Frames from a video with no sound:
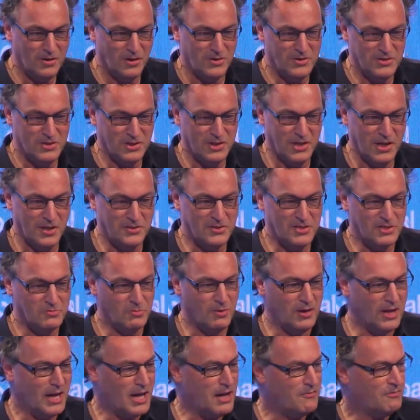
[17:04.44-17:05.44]

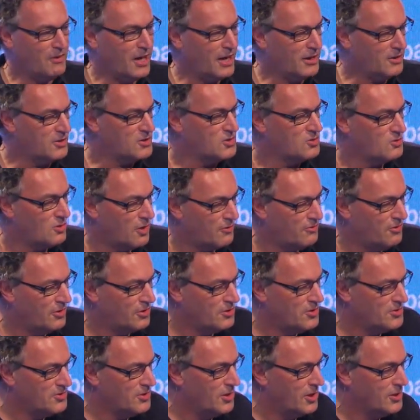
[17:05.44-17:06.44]
consequences will have
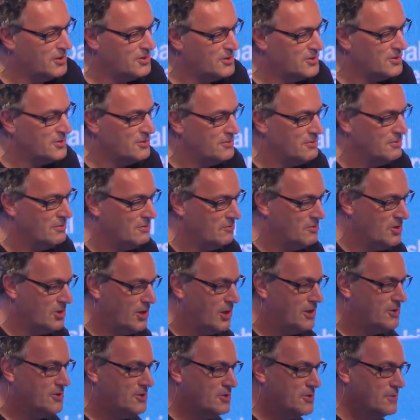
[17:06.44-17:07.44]
catastrophic results.
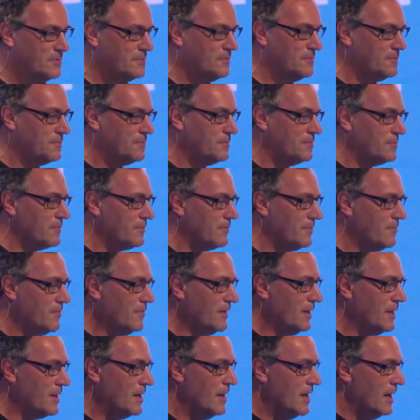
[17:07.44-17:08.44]
results.
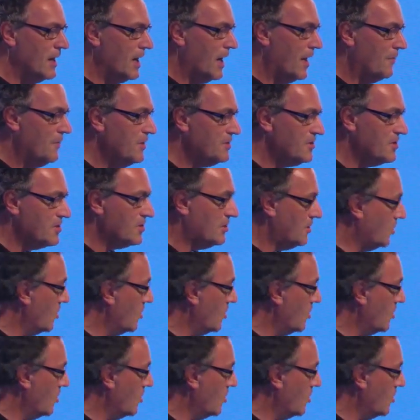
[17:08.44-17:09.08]
And this is